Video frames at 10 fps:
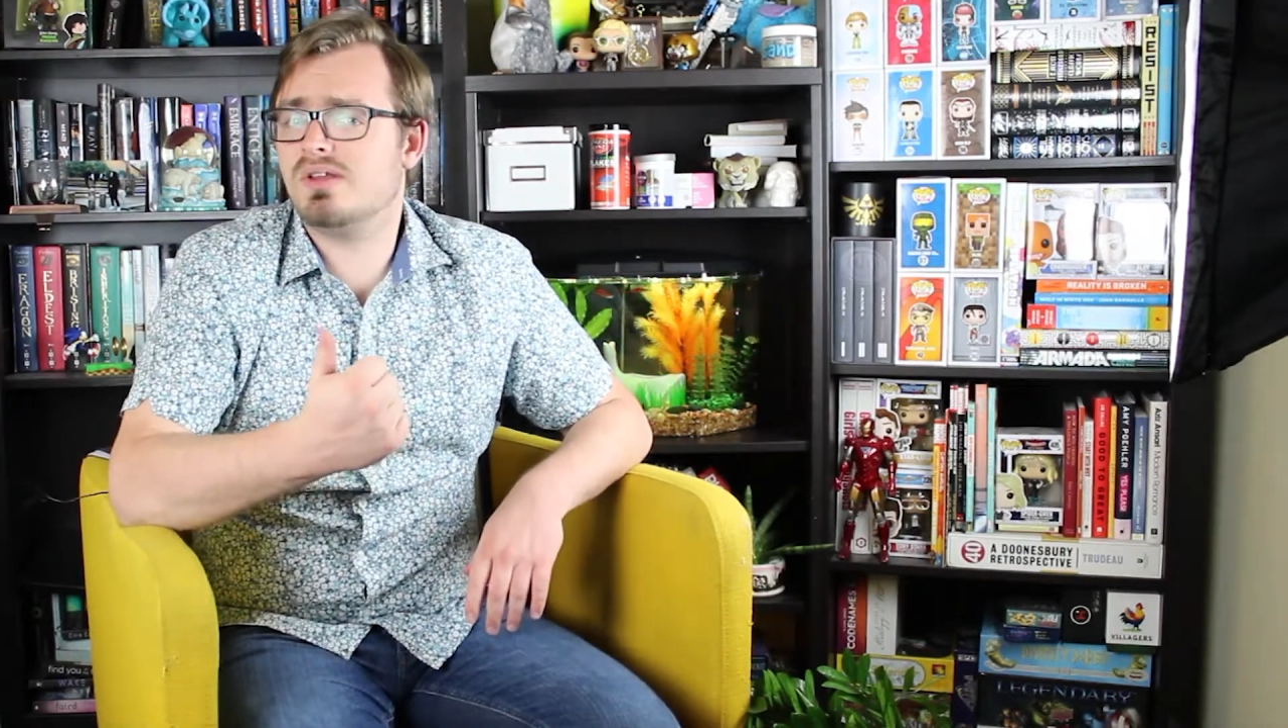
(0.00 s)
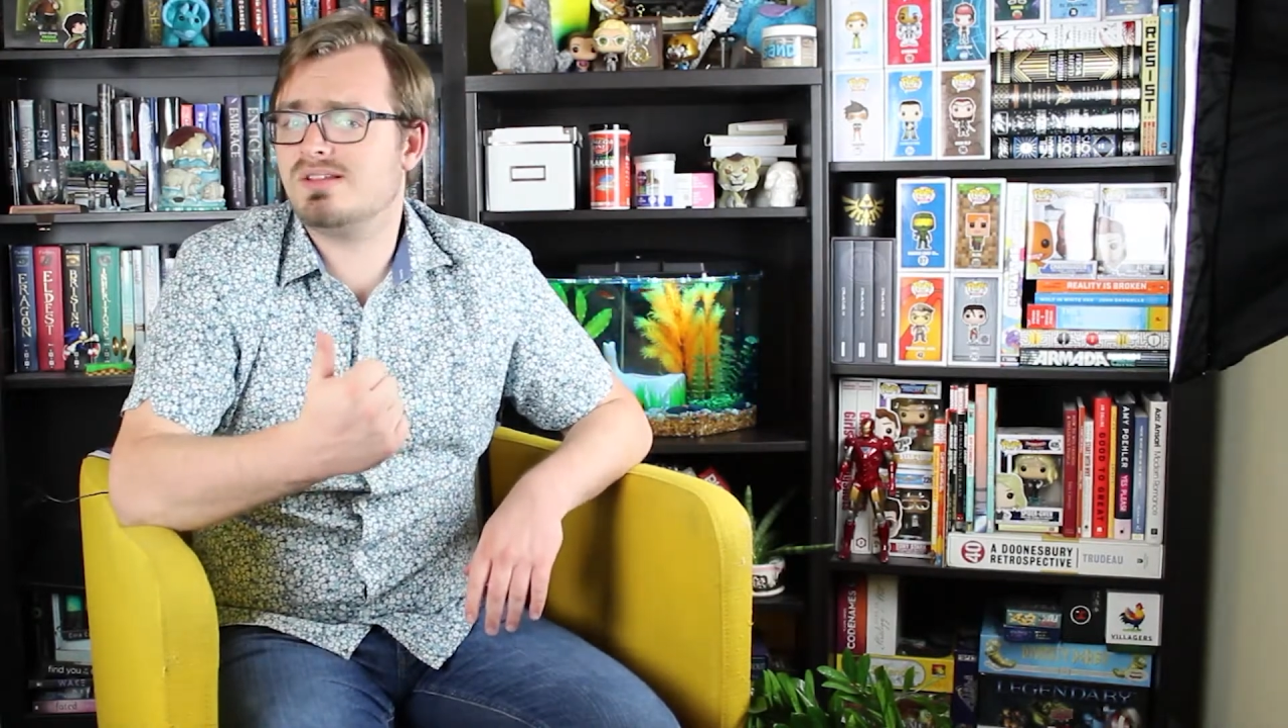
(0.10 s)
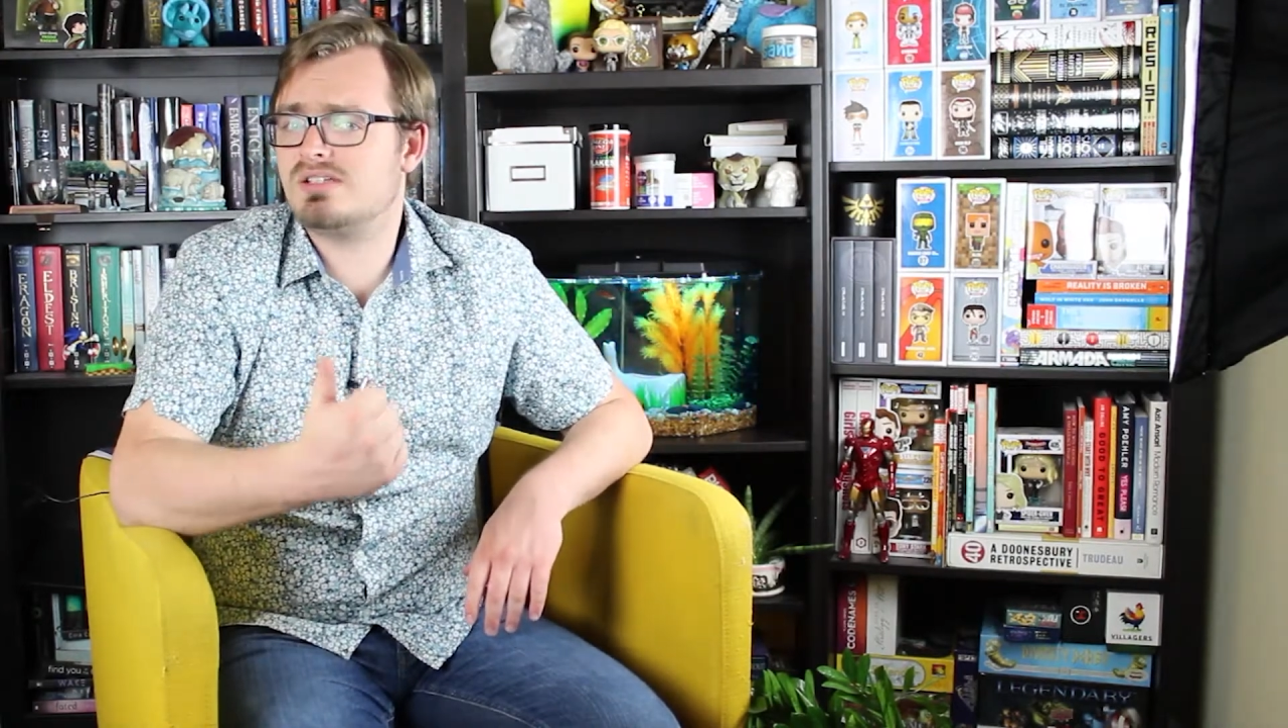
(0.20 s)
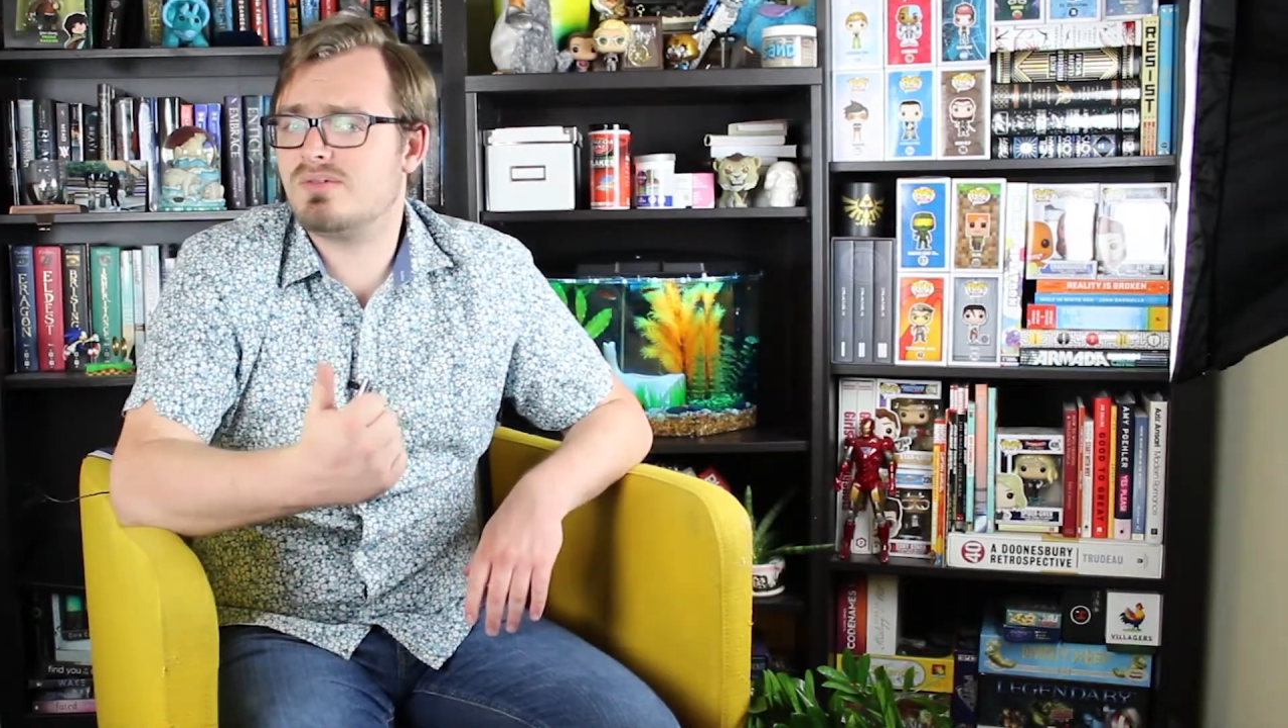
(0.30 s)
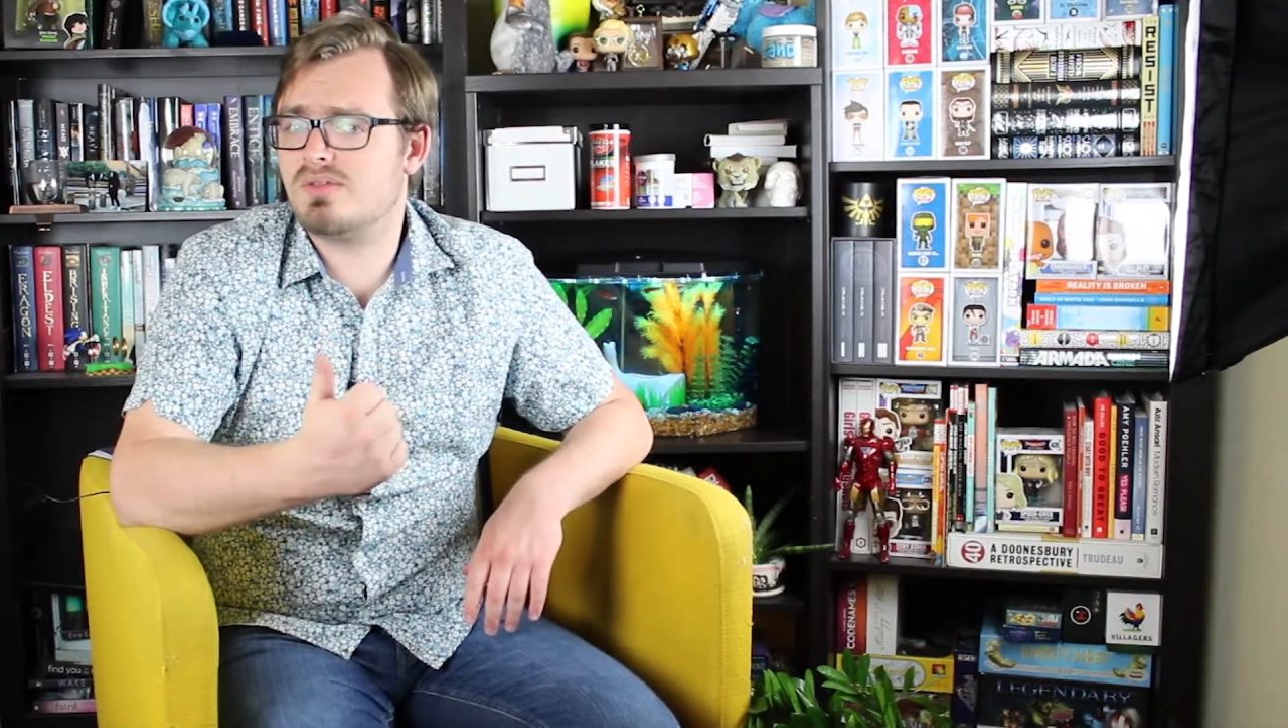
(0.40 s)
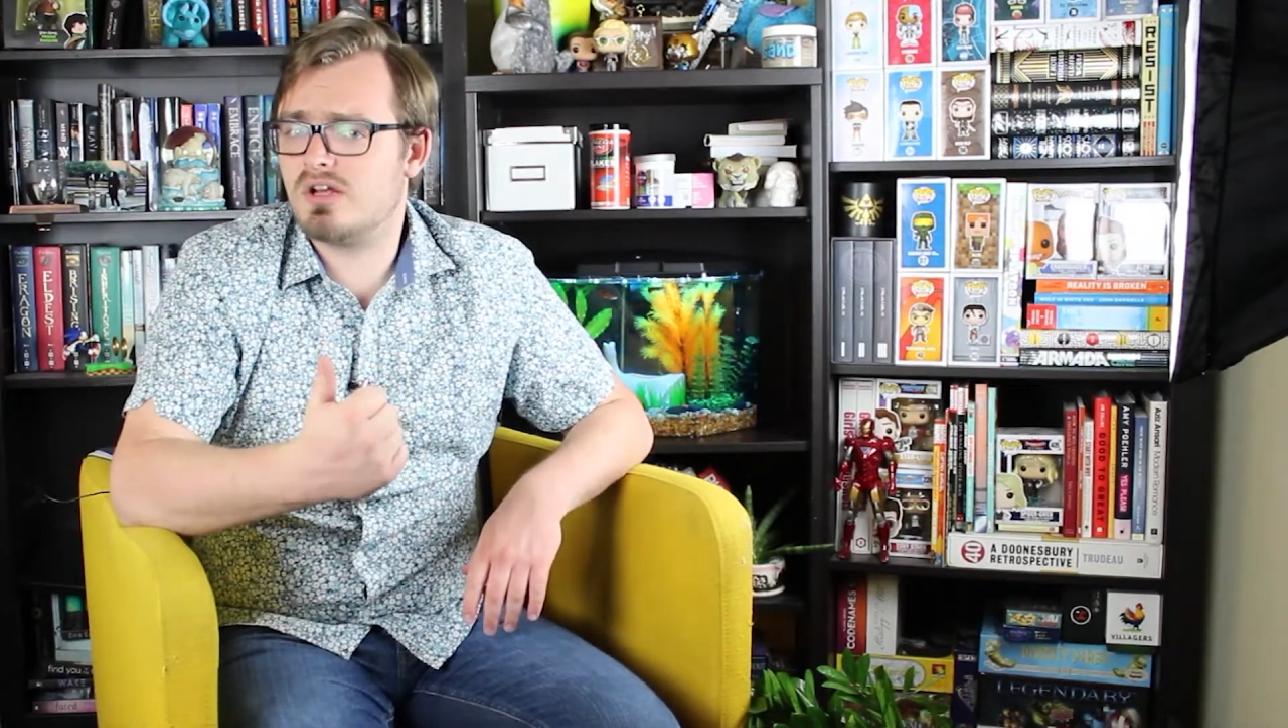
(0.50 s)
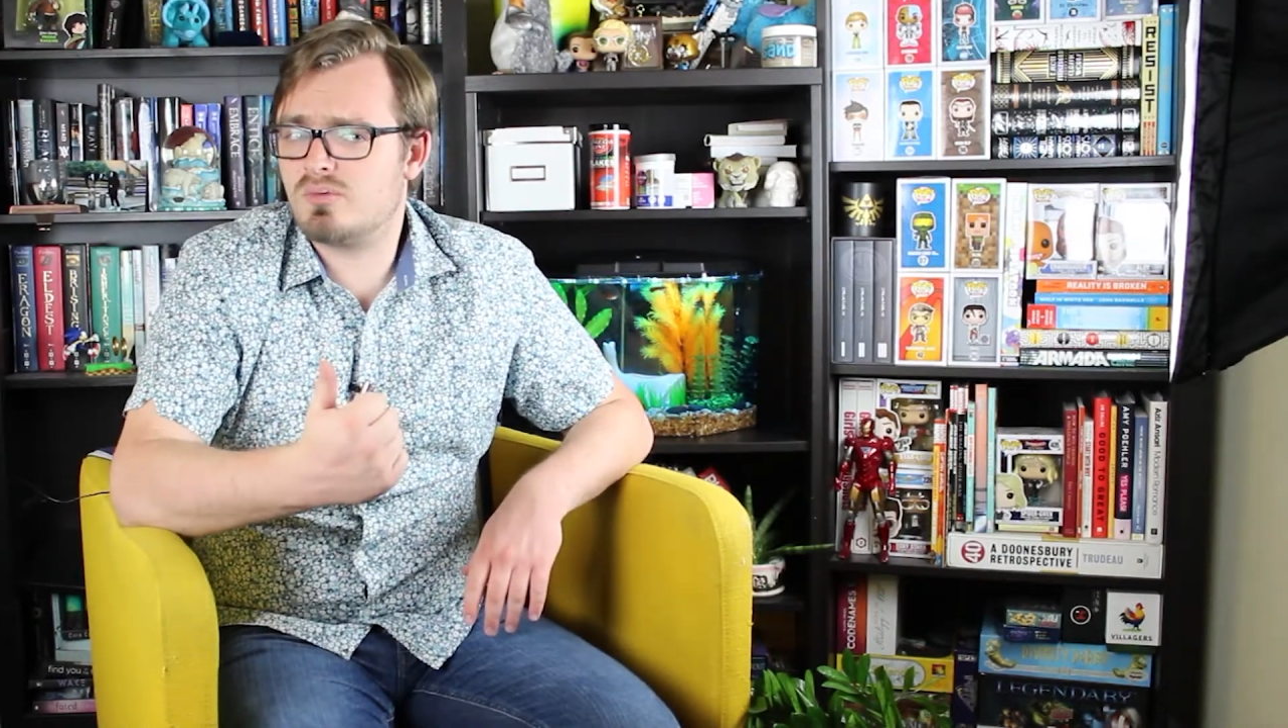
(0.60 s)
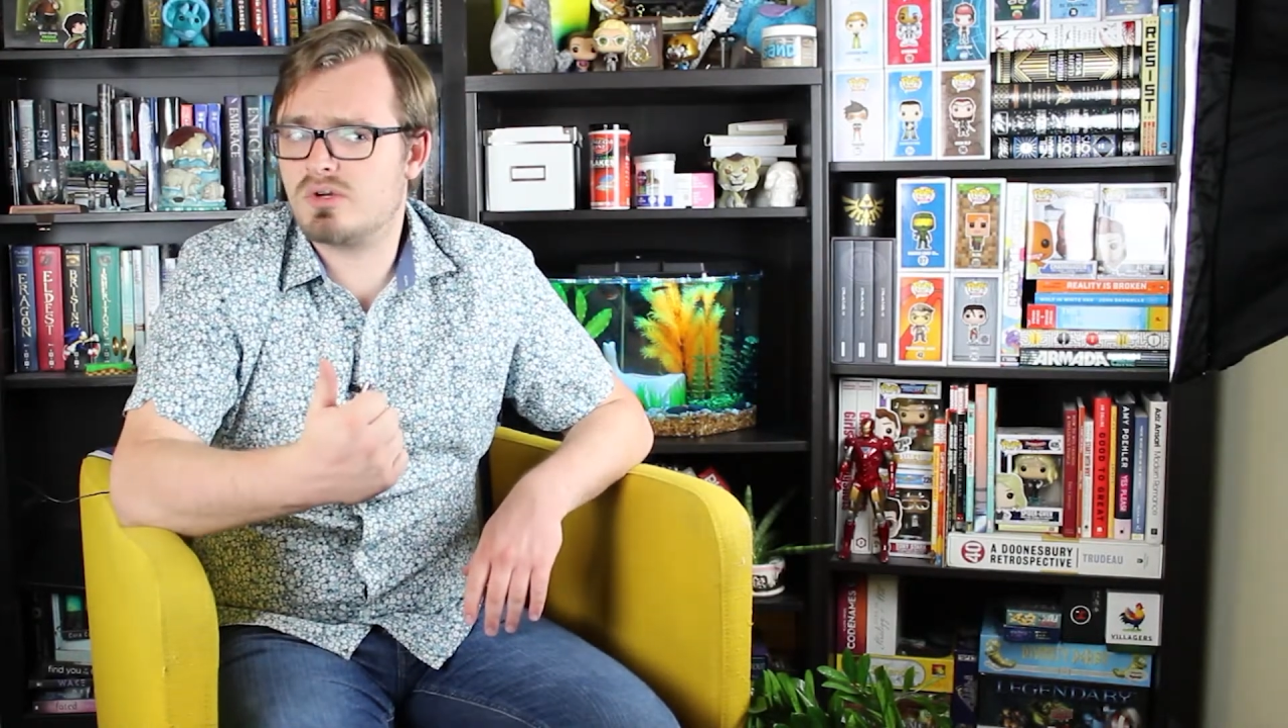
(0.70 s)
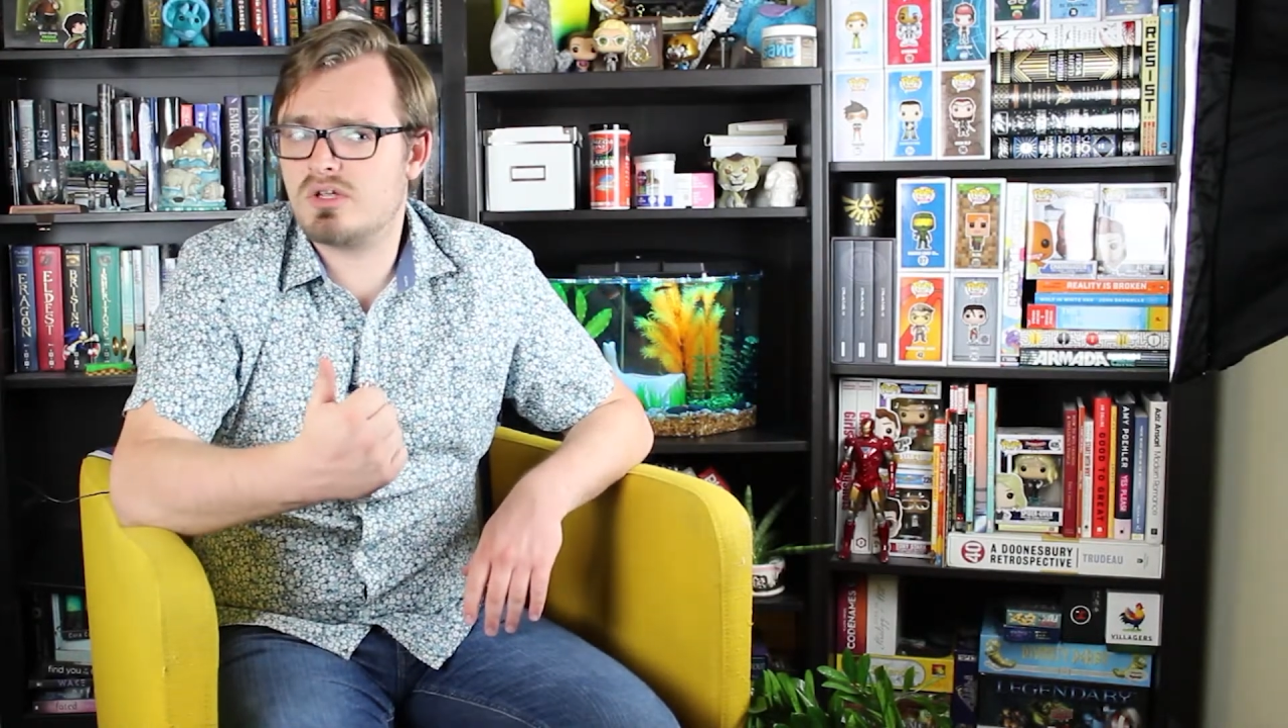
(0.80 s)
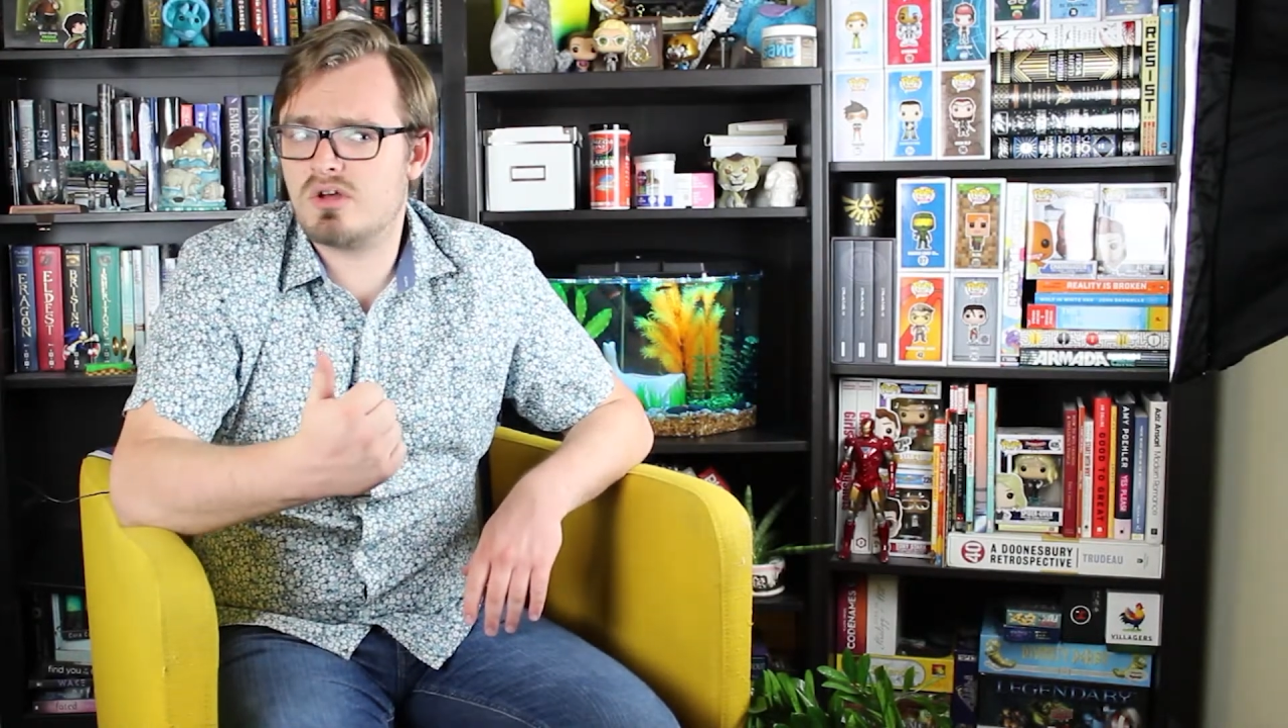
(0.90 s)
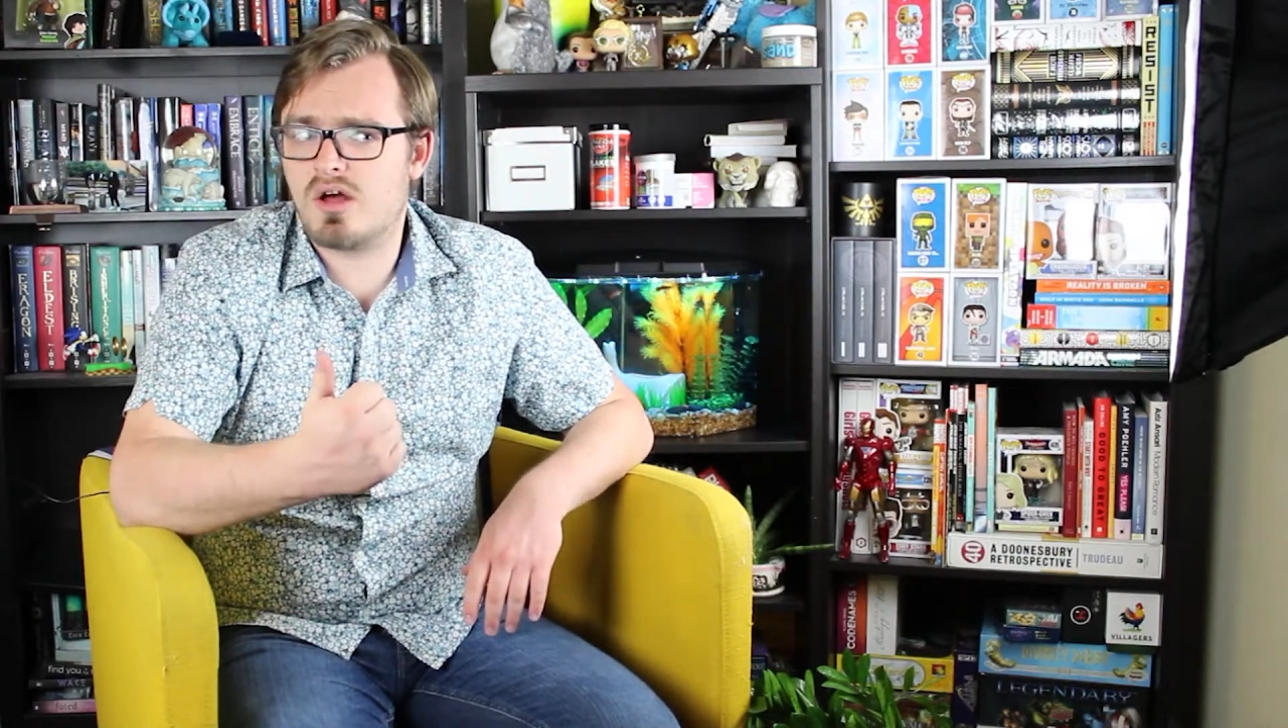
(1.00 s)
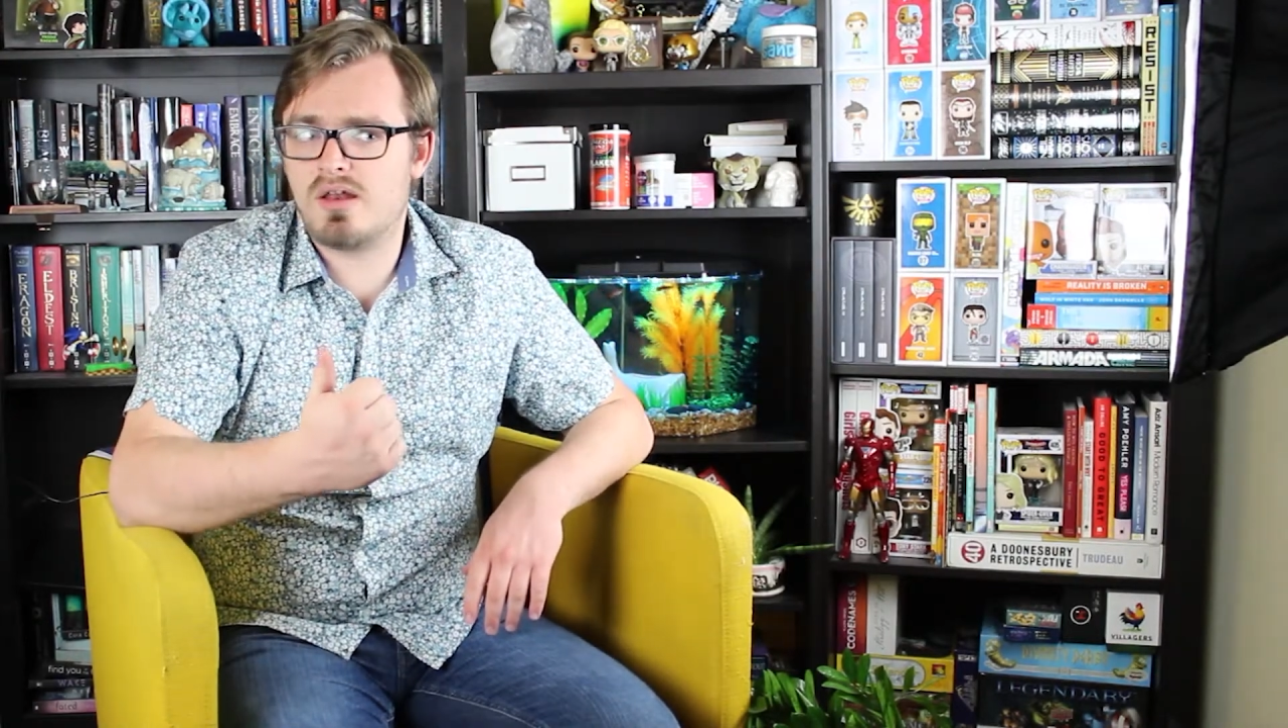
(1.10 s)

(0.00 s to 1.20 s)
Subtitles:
of the stuff they're working